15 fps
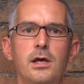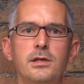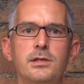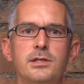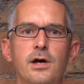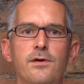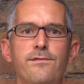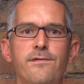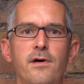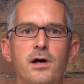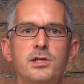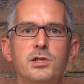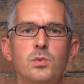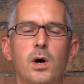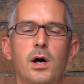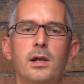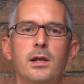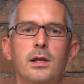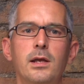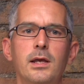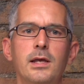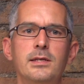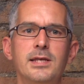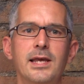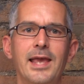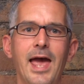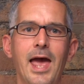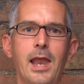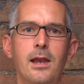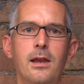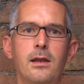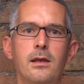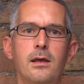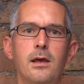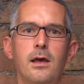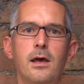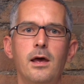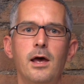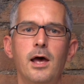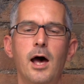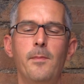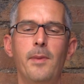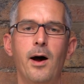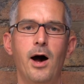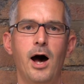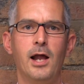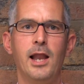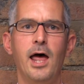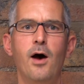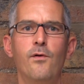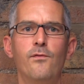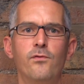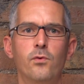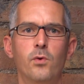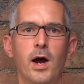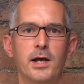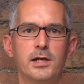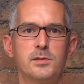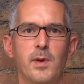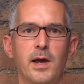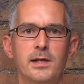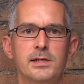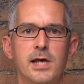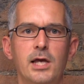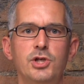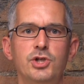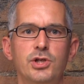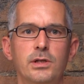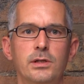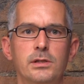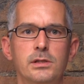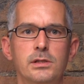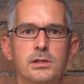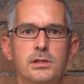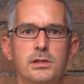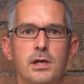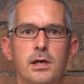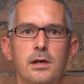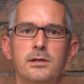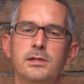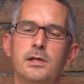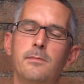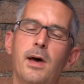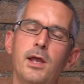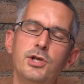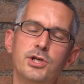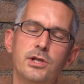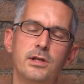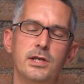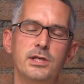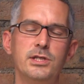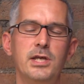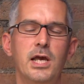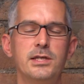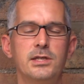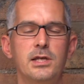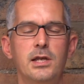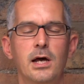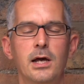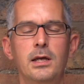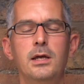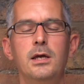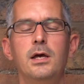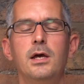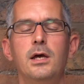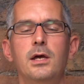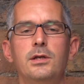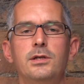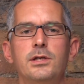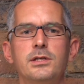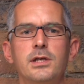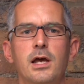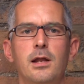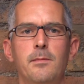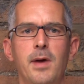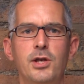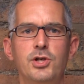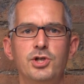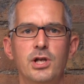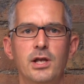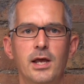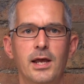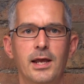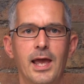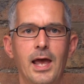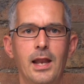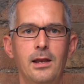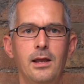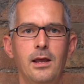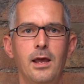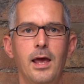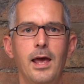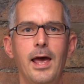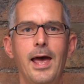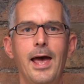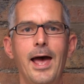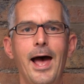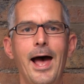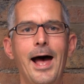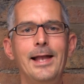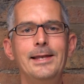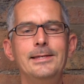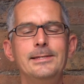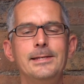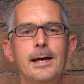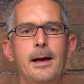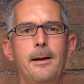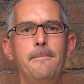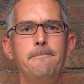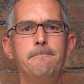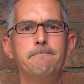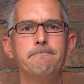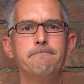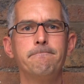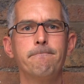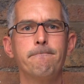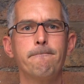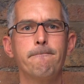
So first one is again about unhelpful expectations. So I mentioned this yesterday, just going to mention it again. And um,